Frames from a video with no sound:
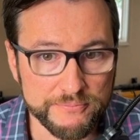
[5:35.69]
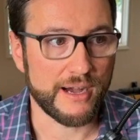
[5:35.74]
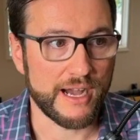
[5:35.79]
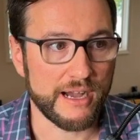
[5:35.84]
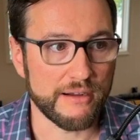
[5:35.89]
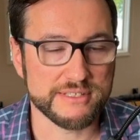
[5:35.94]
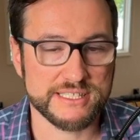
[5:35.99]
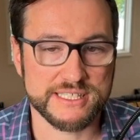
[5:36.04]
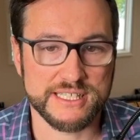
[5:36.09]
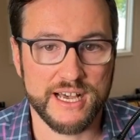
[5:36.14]

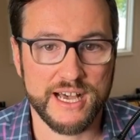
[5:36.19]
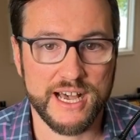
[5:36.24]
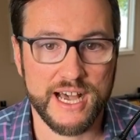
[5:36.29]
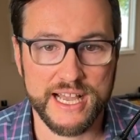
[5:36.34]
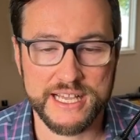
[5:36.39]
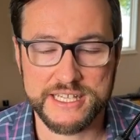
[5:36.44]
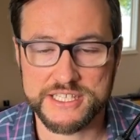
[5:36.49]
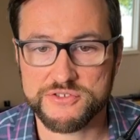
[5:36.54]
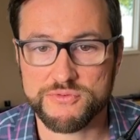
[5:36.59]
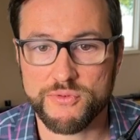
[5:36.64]
I was the
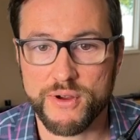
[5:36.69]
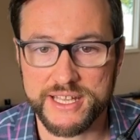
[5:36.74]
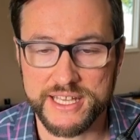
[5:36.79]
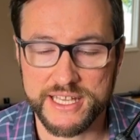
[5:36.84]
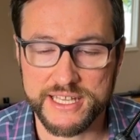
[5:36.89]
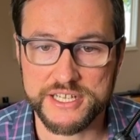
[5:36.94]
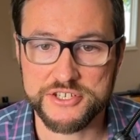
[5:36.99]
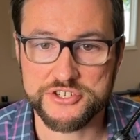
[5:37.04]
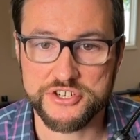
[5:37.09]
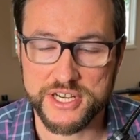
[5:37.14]
highest
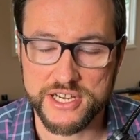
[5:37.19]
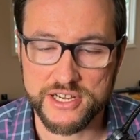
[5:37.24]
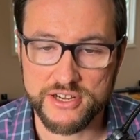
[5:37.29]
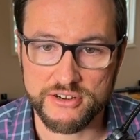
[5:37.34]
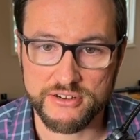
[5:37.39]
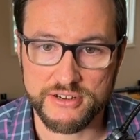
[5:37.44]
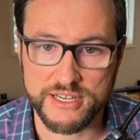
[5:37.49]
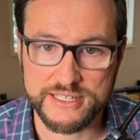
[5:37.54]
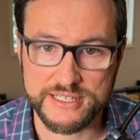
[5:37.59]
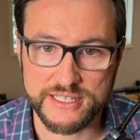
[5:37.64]
ranking
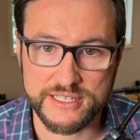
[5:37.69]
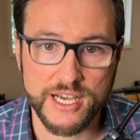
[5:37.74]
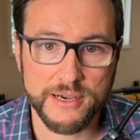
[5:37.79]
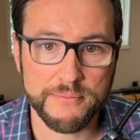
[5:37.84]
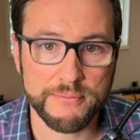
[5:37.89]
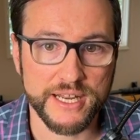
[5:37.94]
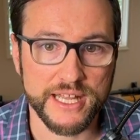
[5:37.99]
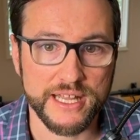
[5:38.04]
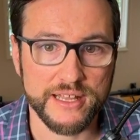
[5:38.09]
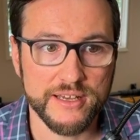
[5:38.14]
engineer in the
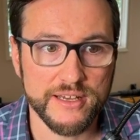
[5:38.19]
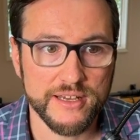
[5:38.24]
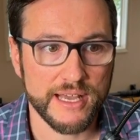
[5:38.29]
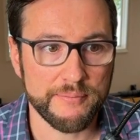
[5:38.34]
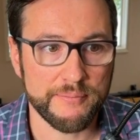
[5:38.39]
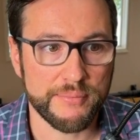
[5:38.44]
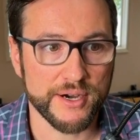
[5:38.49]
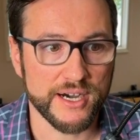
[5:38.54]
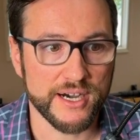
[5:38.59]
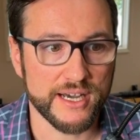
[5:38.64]
company,
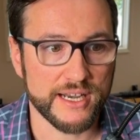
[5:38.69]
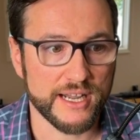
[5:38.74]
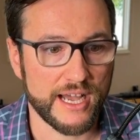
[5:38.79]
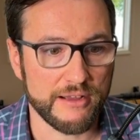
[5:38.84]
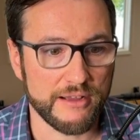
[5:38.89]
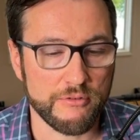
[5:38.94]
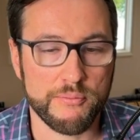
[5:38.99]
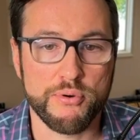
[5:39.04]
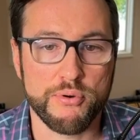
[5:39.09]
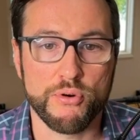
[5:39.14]
but I
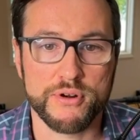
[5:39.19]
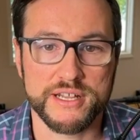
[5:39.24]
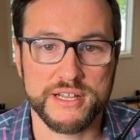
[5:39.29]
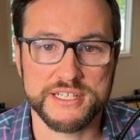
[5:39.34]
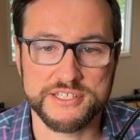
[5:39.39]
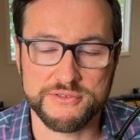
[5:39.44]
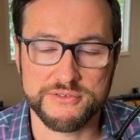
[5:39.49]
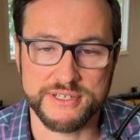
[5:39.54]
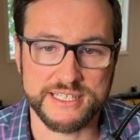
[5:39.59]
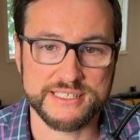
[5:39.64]

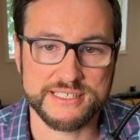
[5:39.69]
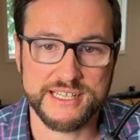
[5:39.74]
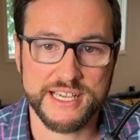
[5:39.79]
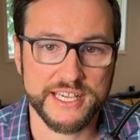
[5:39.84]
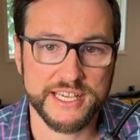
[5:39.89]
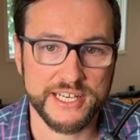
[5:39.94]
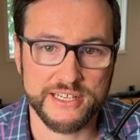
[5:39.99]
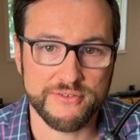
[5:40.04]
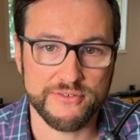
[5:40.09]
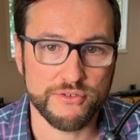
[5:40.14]
reported to an
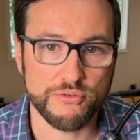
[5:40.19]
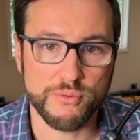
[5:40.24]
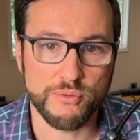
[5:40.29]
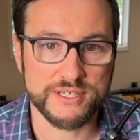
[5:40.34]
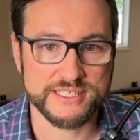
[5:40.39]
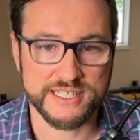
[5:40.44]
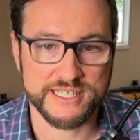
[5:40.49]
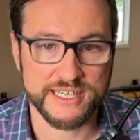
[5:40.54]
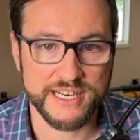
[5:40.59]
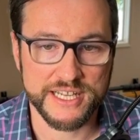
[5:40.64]
executive who
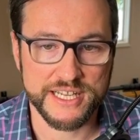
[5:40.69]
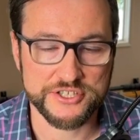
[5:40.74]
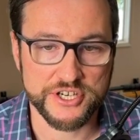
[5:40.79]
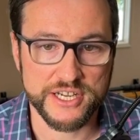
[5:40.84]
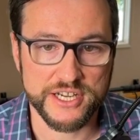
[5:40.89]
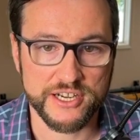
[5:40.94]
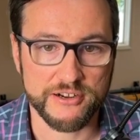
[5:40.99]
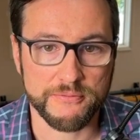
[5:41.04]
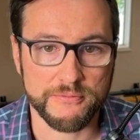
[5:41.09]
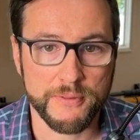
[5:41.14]
wasn't an
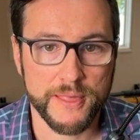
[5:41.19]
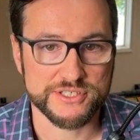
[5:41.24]
engineer.